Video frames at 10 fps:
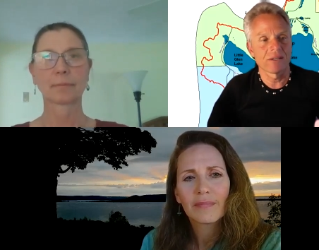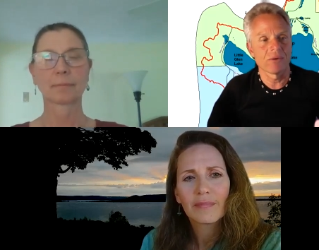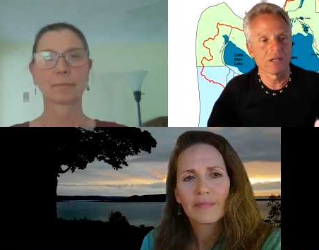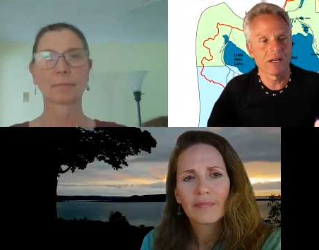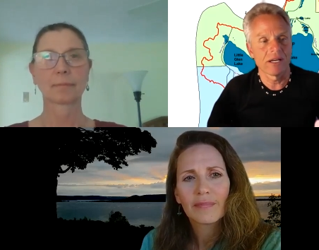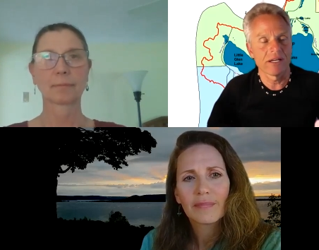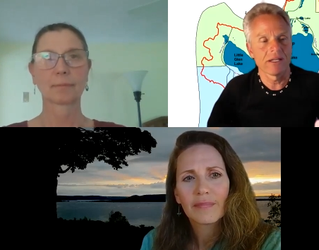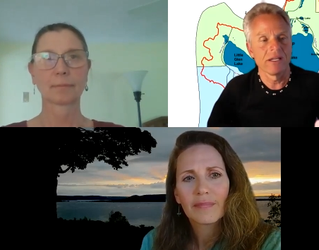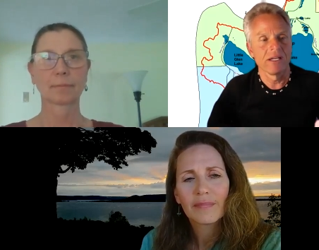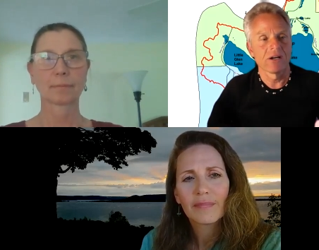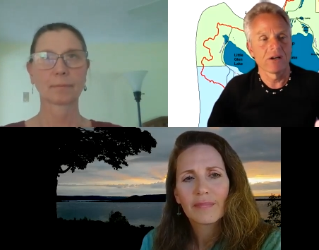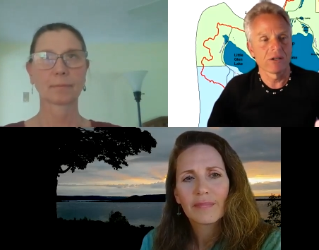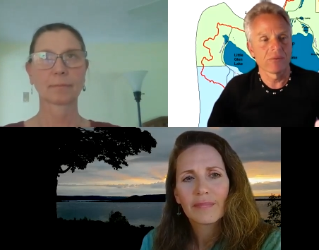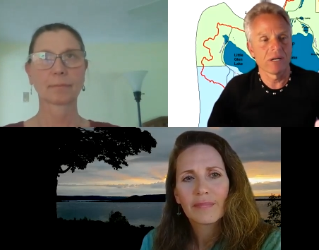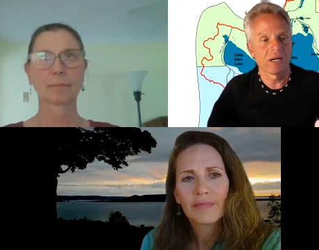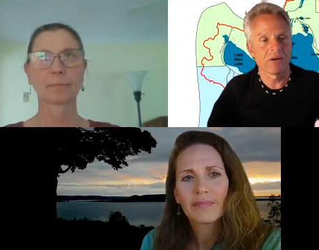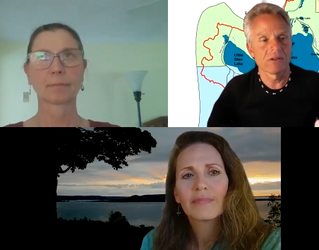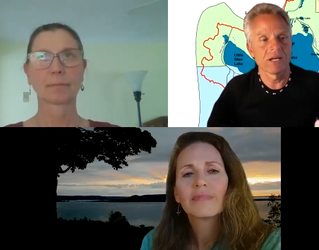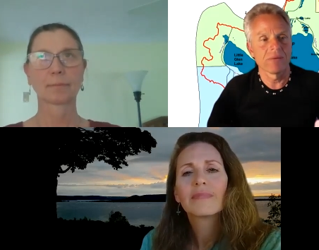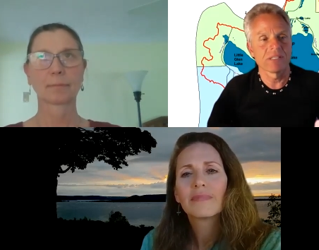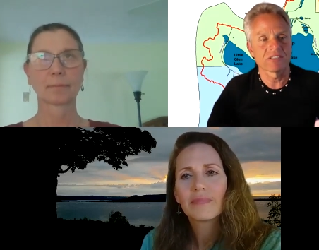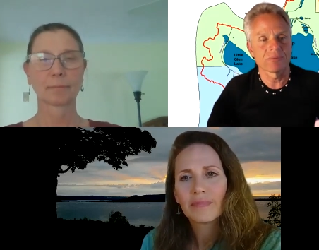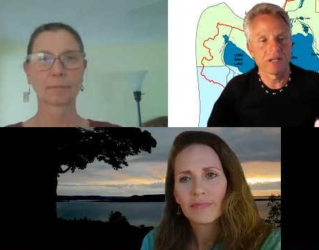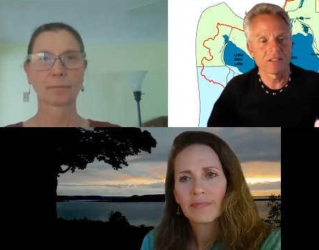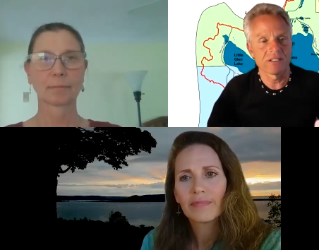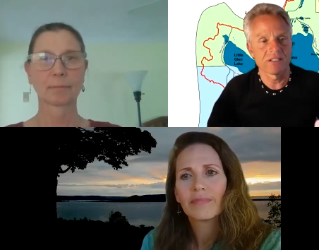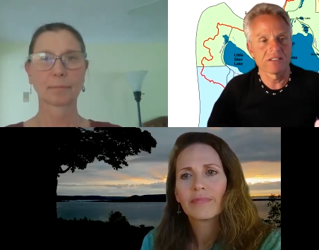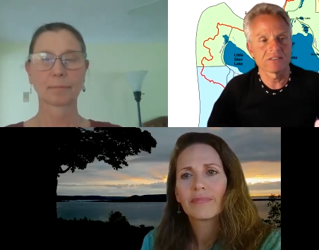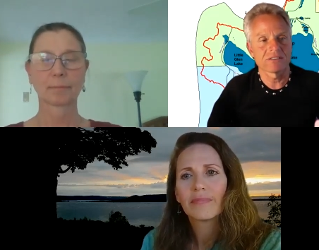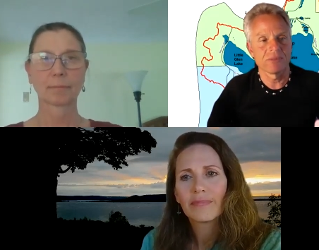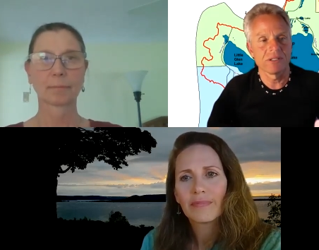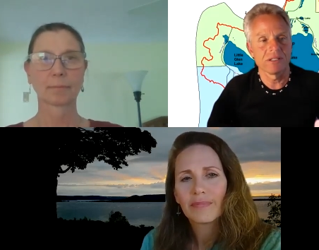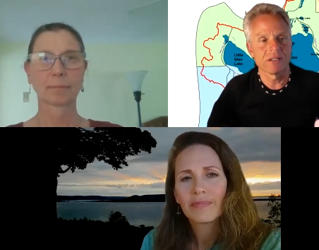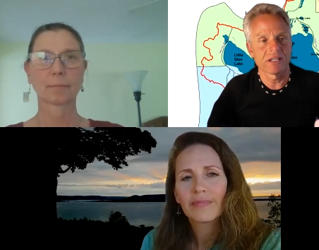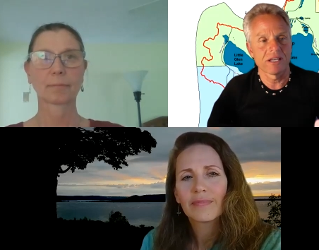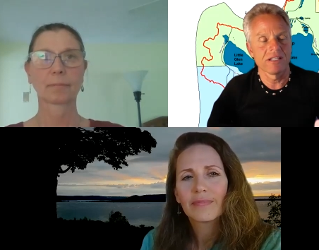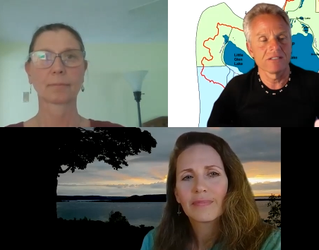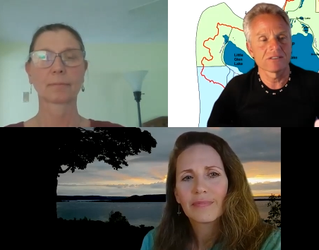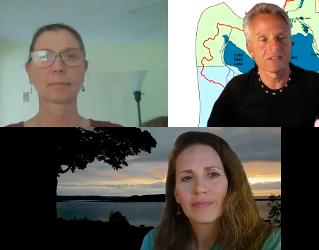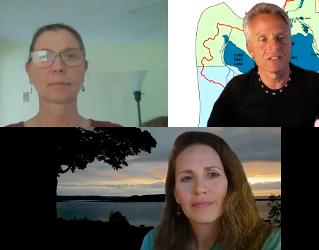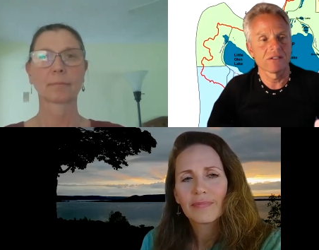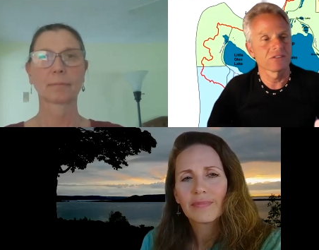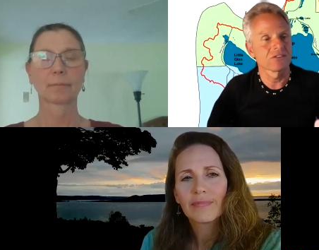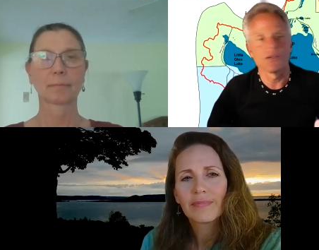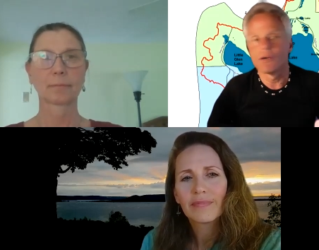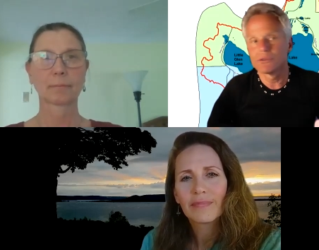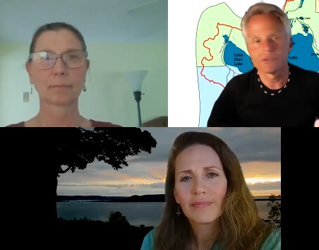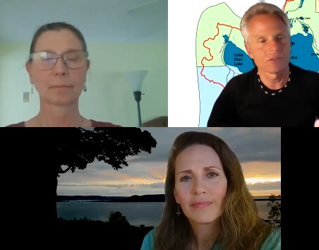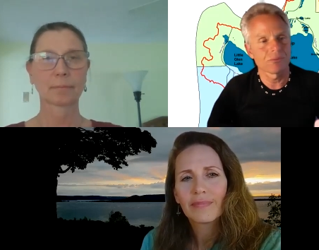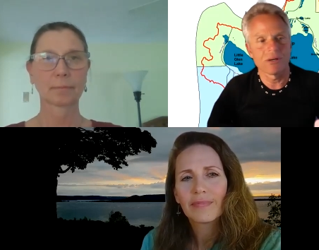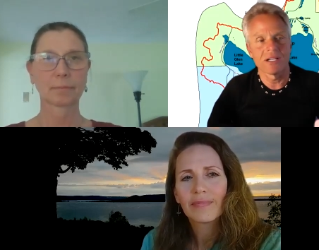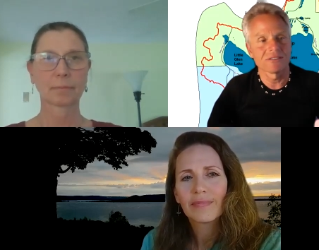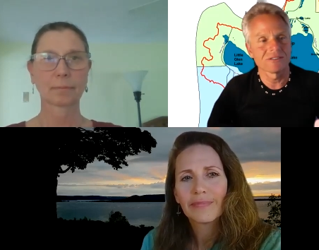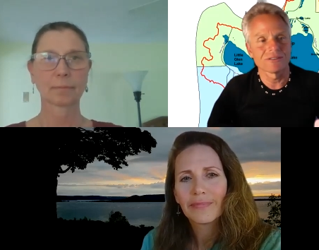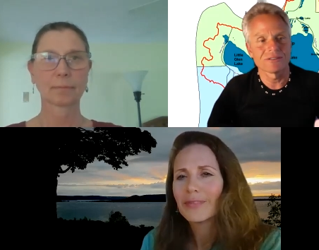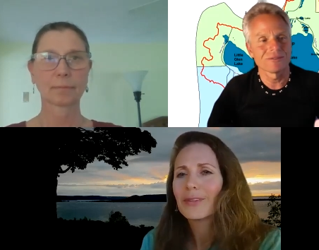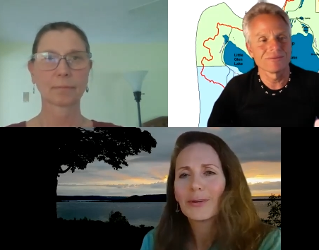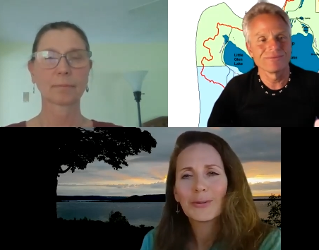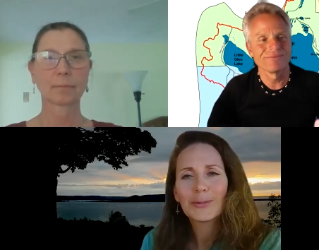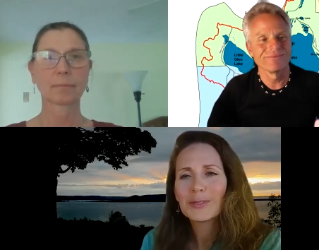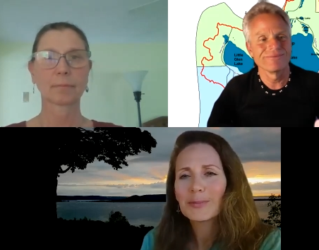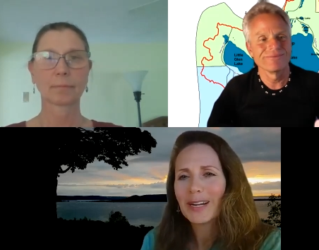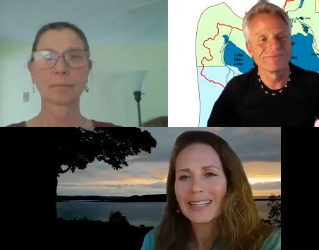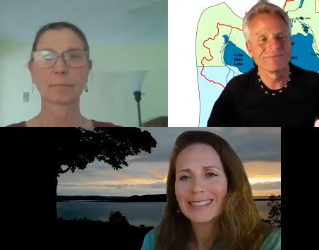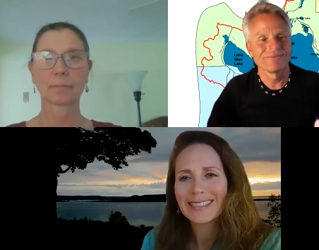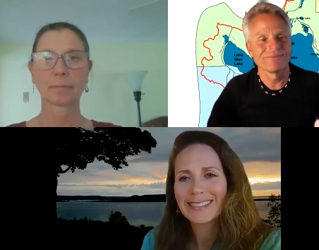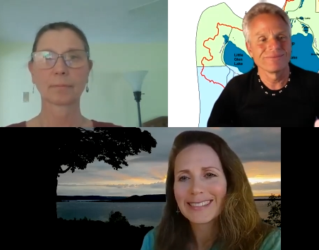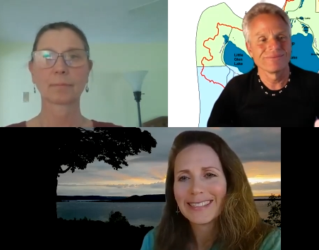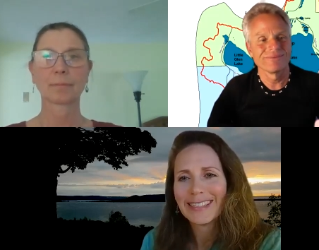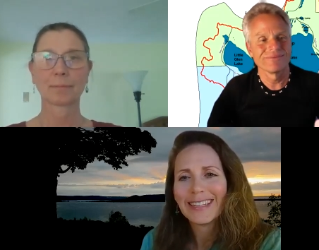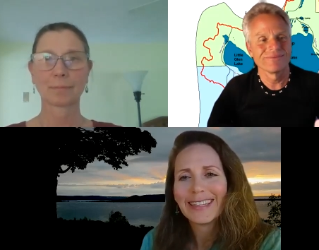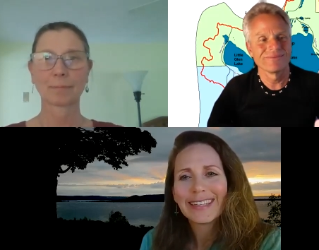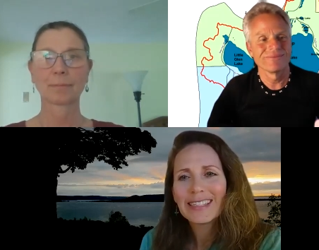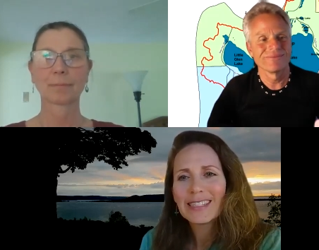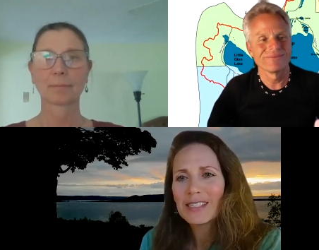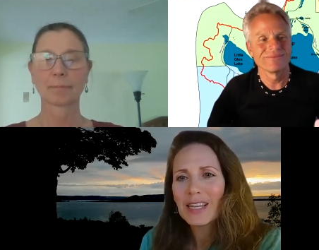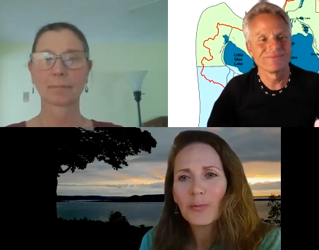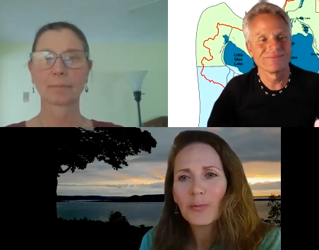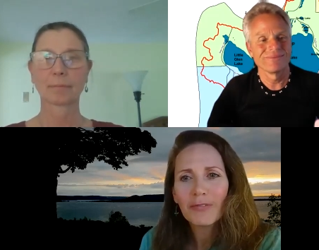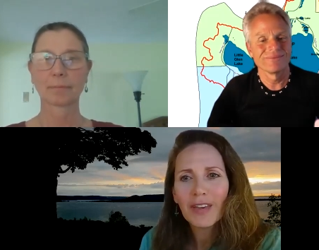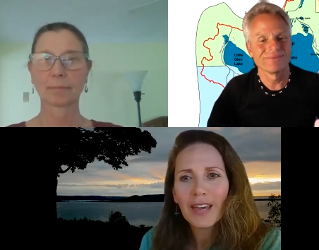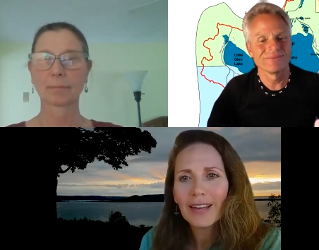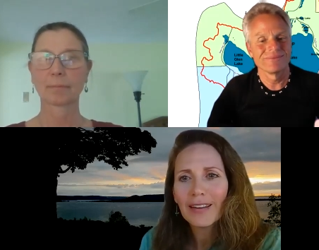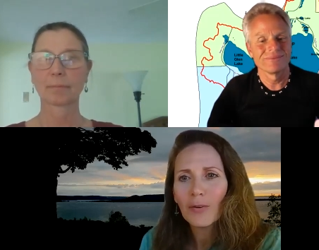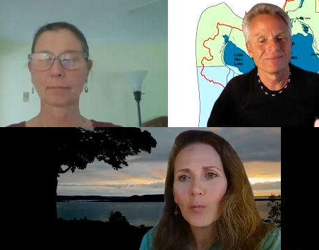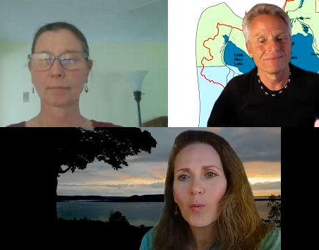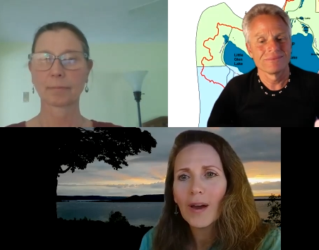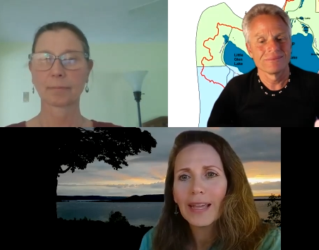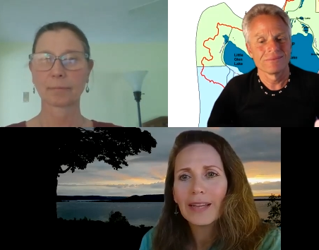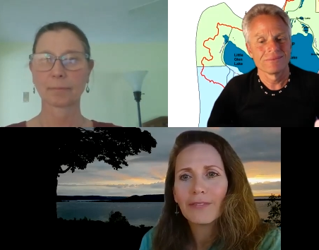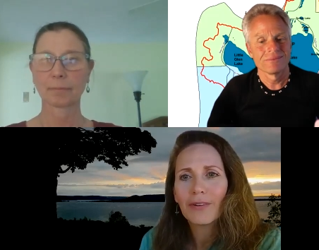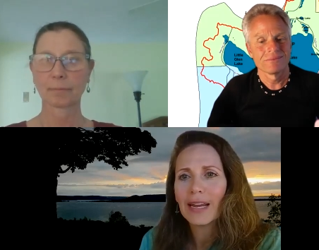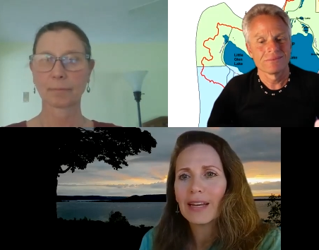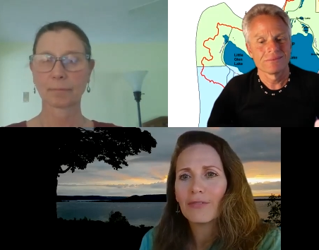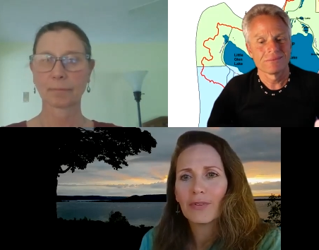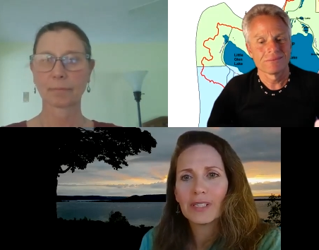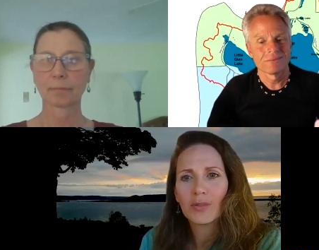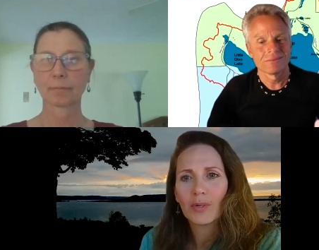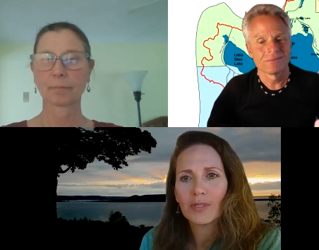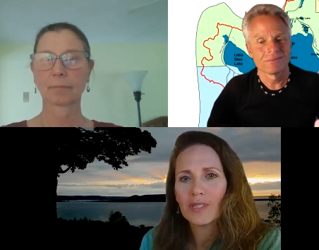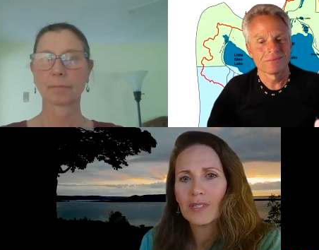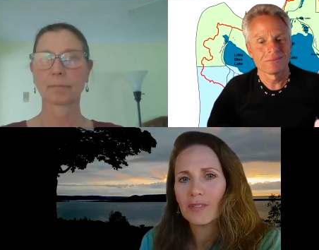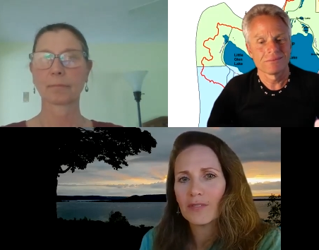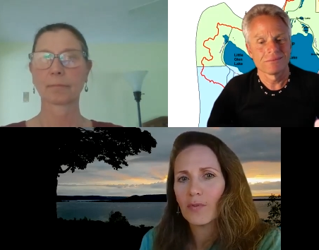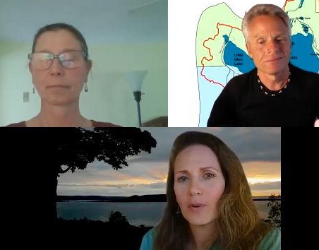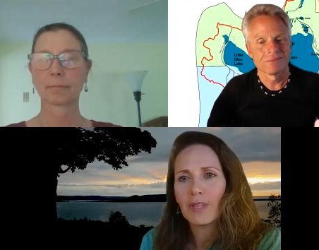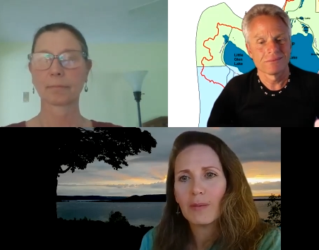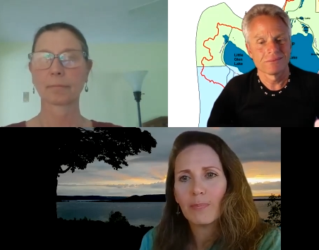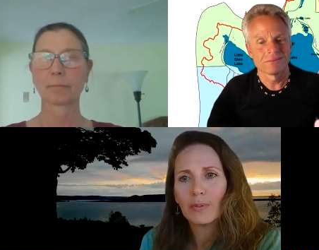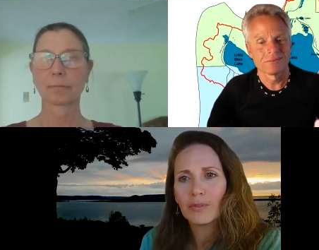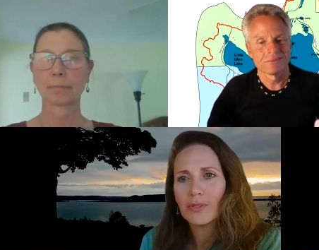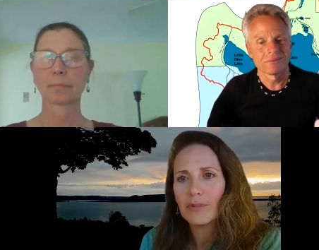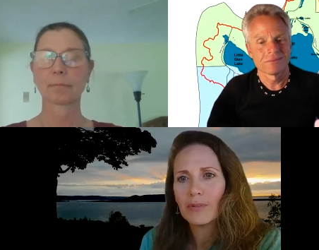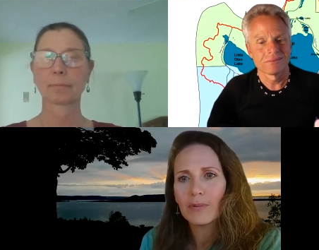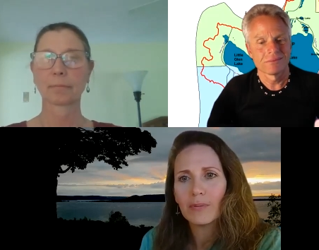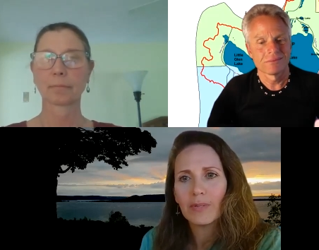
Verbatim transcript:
Speaker 1: what I heard about. I'm expecting this to be the case, and there's no surprises.
Speaker 2: No surprises. And, and we've got a wide variety of resources for people to